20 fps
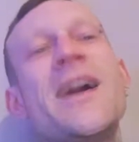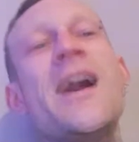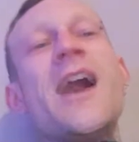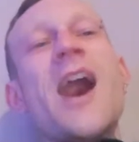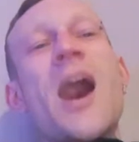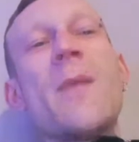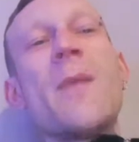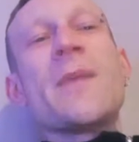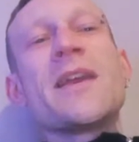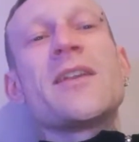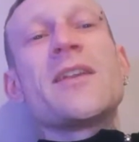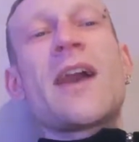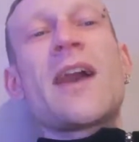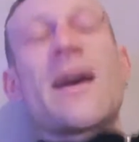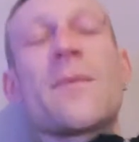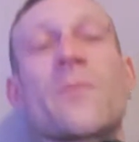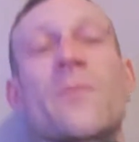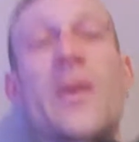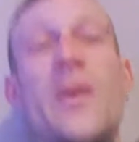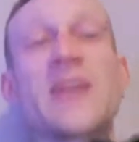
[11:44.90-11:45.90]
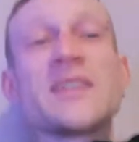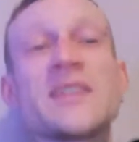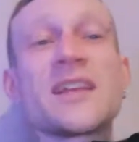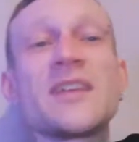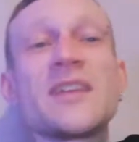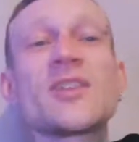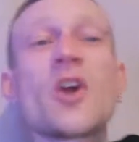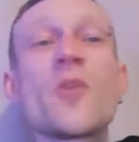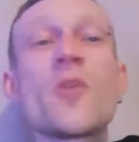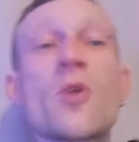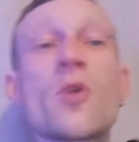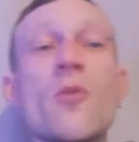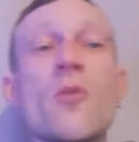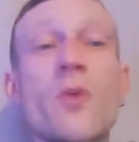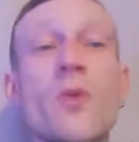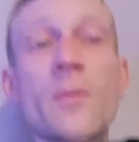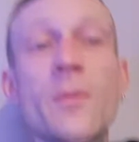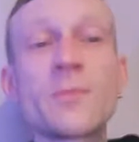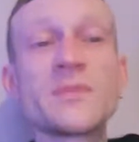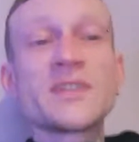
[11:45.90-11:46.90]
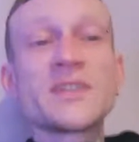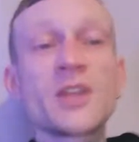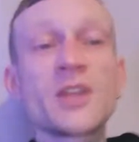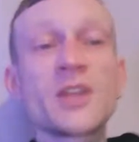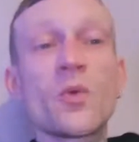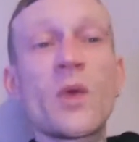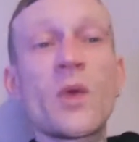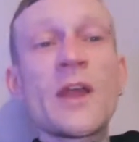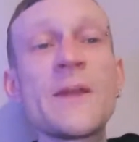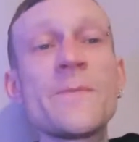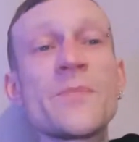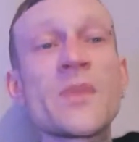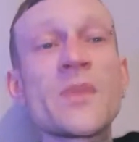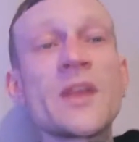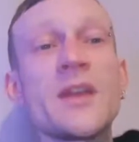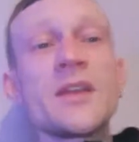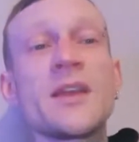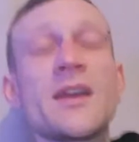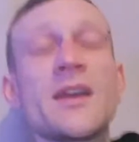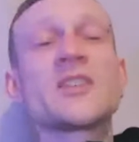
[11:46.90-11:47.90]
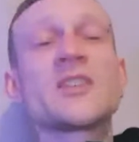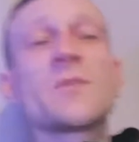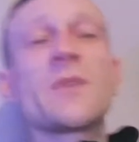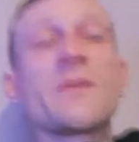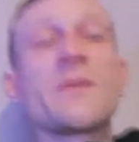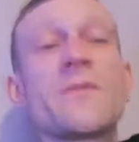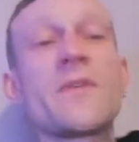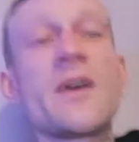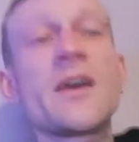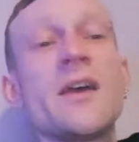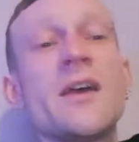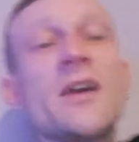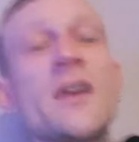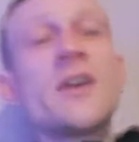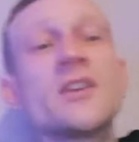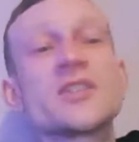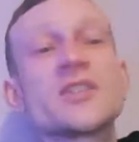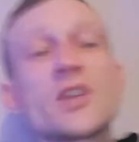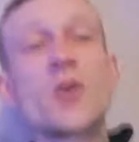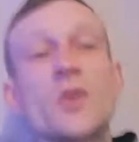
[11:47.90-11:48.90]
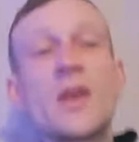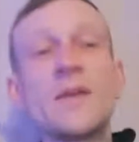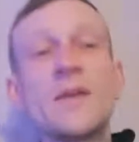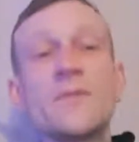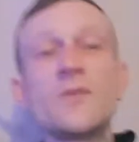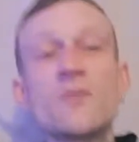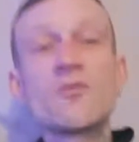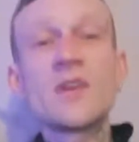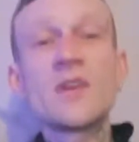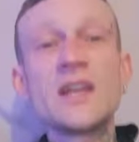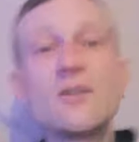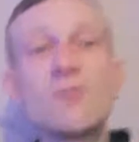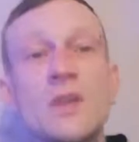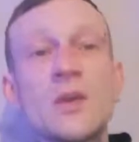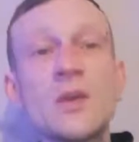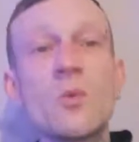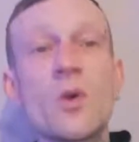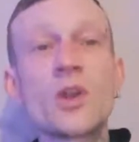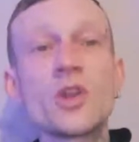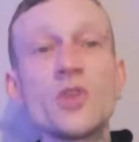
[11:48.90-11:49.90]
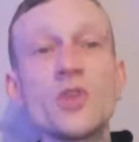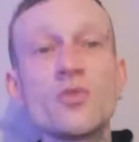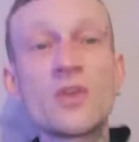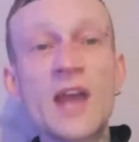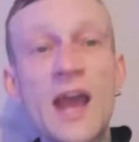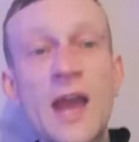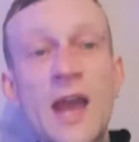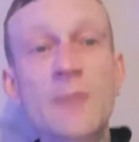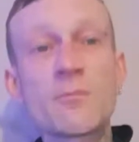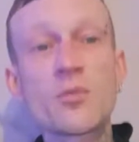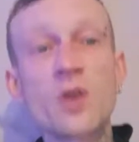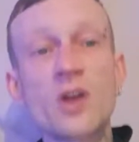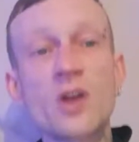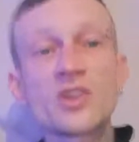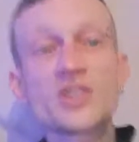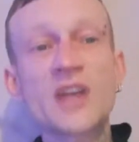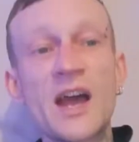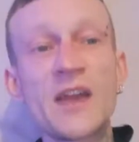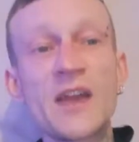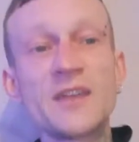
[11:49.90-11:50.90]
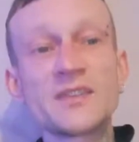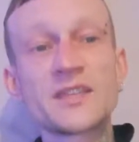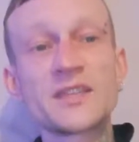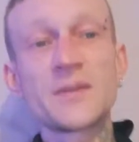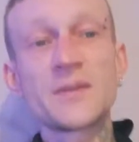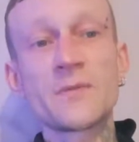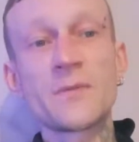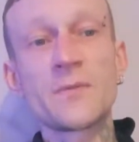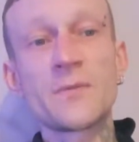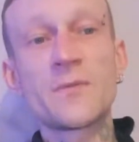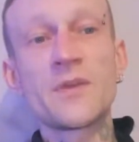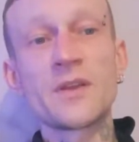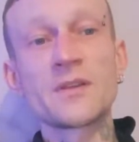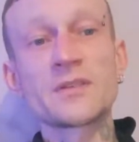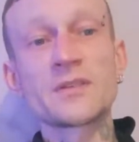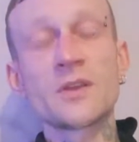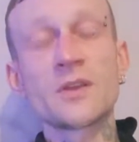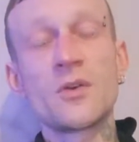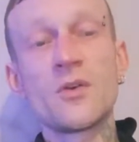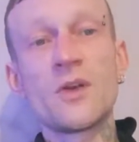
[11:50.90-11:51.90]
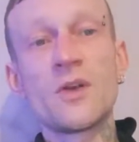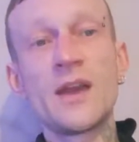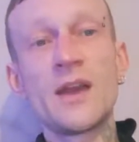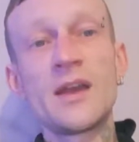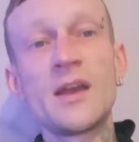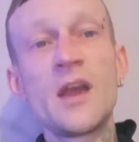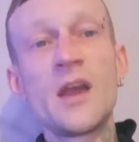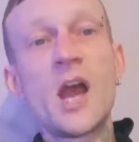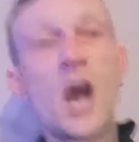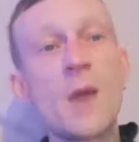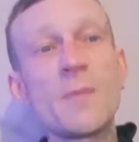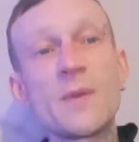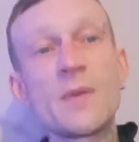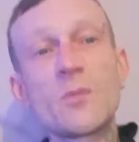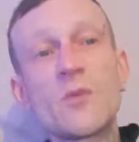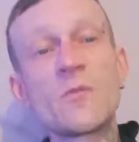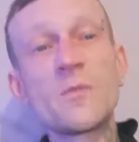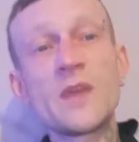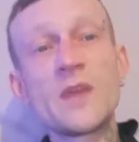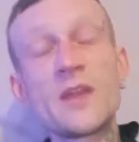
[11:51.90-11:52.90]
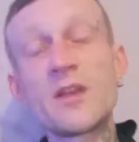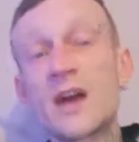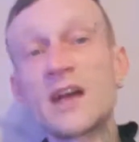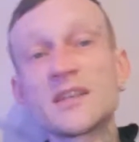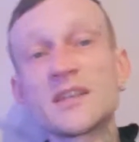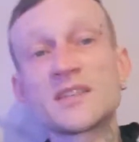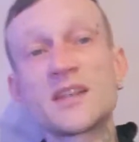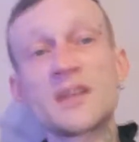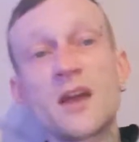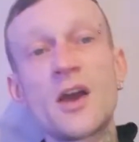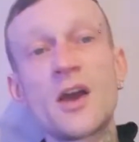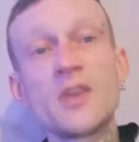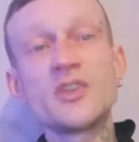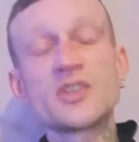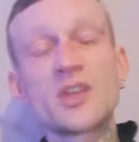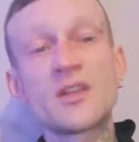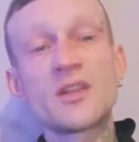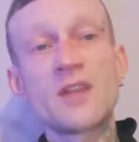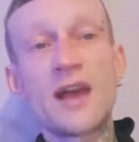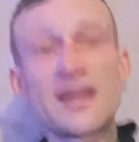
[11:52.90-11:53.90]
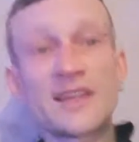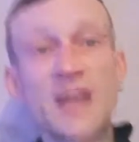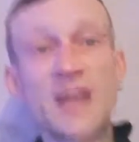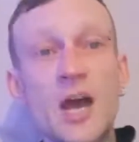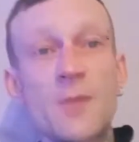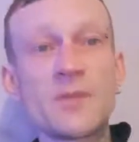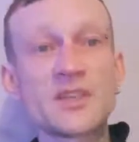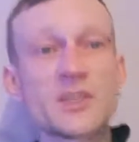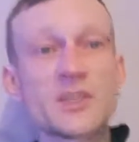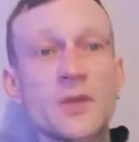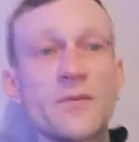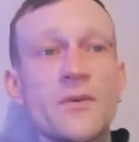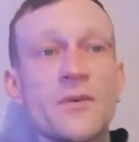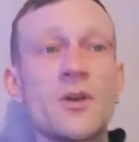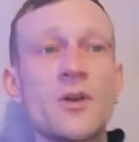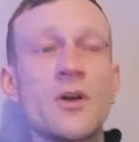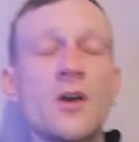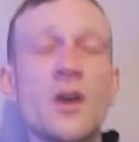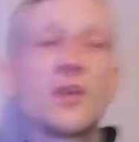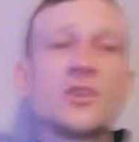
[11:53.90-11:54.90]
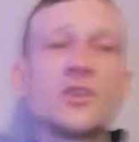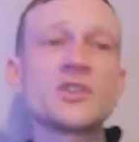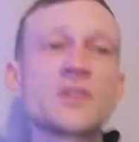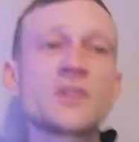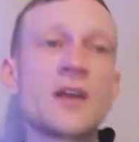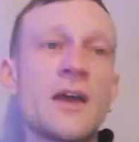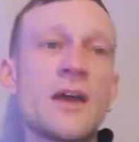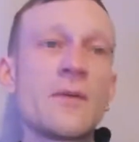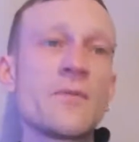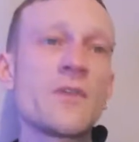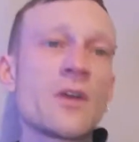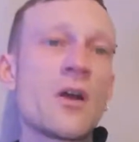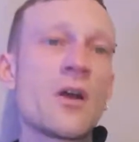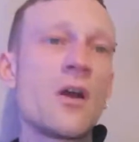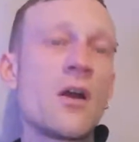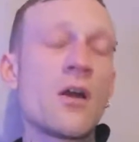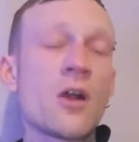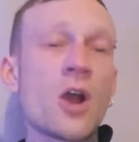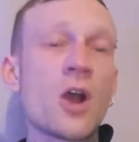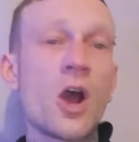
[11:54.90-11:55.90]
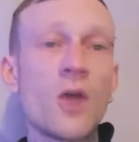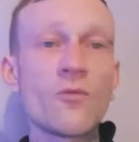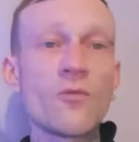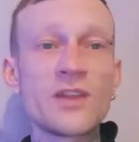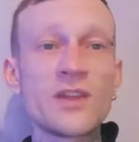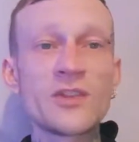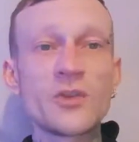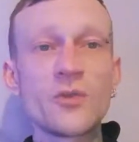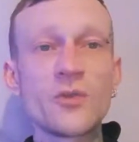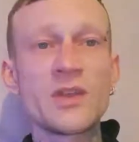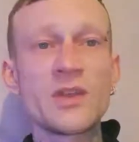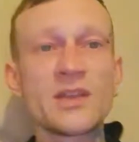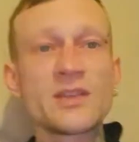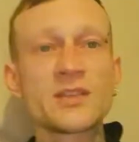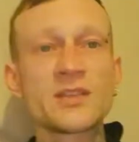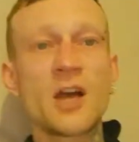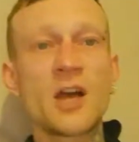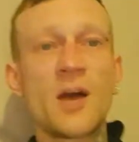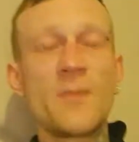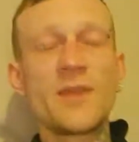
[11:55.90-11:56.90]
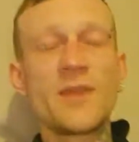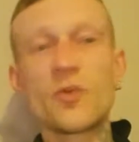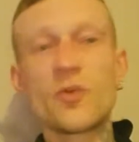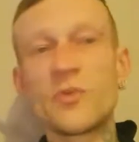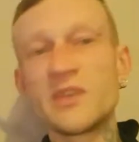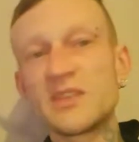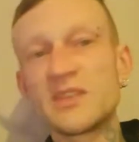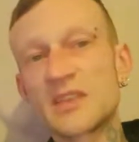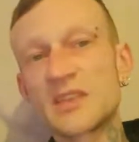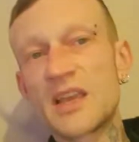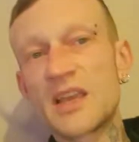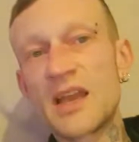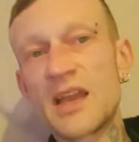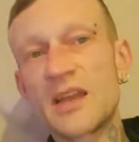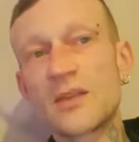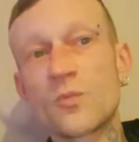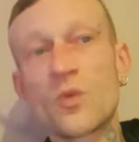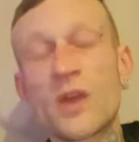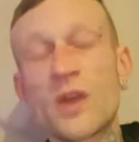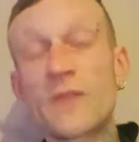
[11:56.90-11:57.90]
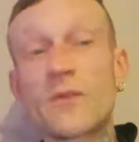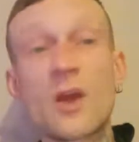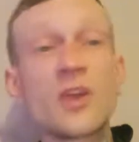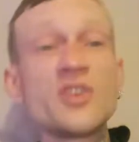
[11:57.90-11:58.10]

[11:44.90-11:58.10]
I mean, like basically, don't put problems in your way. Yeah, to be fair. So if you really want, you can branch out into different things. All right. I mean, with me, like I said, I used to like doubt myself a lot. I used to like think, oh, I can't really do this. I'm a little bit scared and whatever.